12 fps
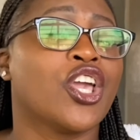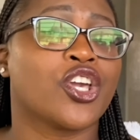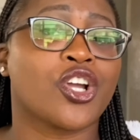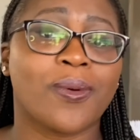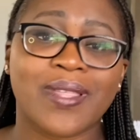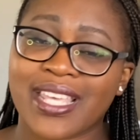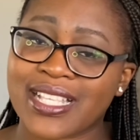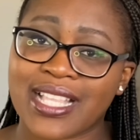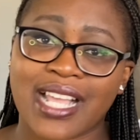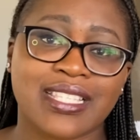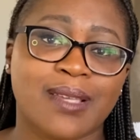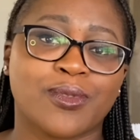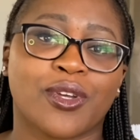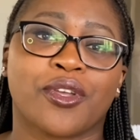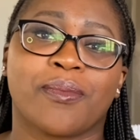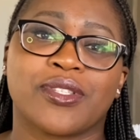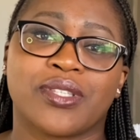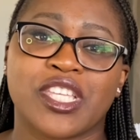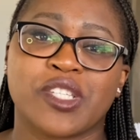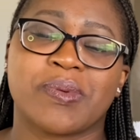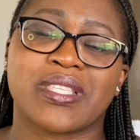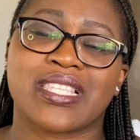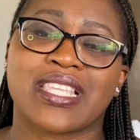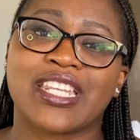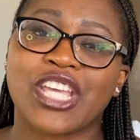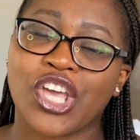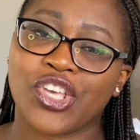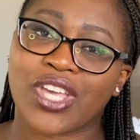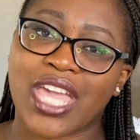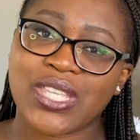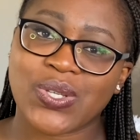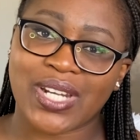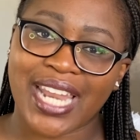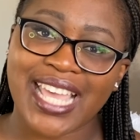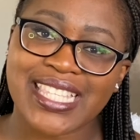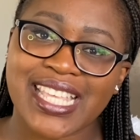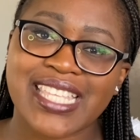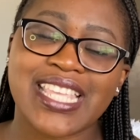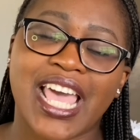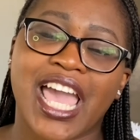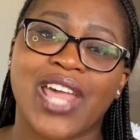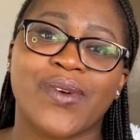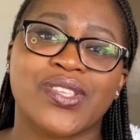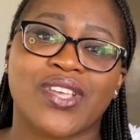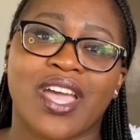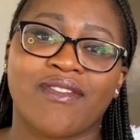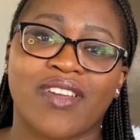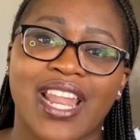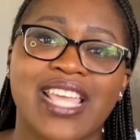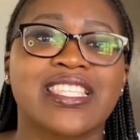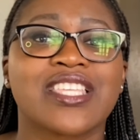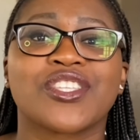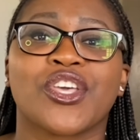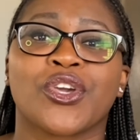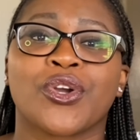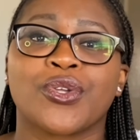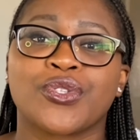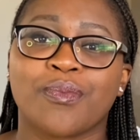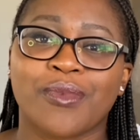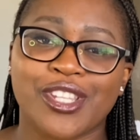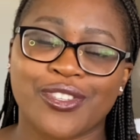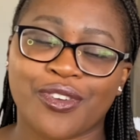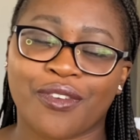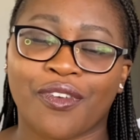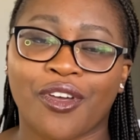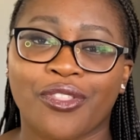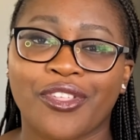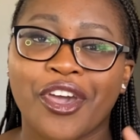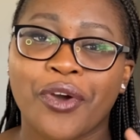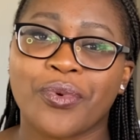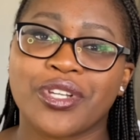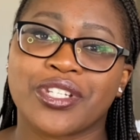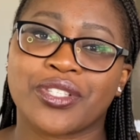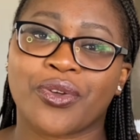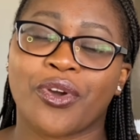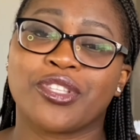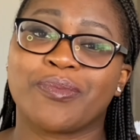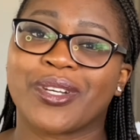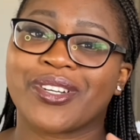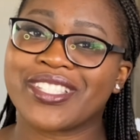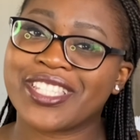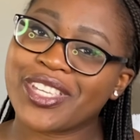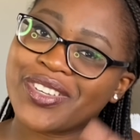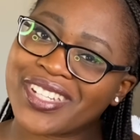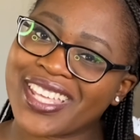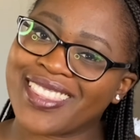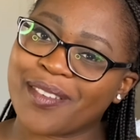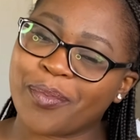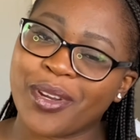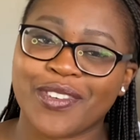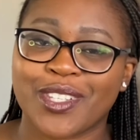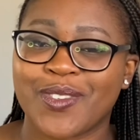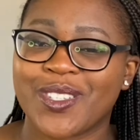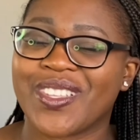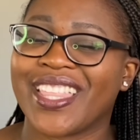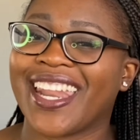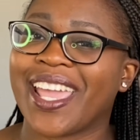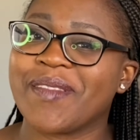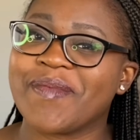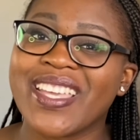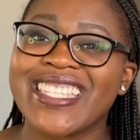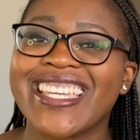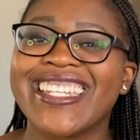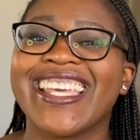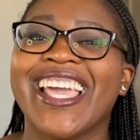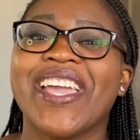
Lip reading: You go with the exact same documents to HPCZ, you get your license, and once you have a license, you go to Ministry of Health, which is going to be continued in the previous video that I mentioned.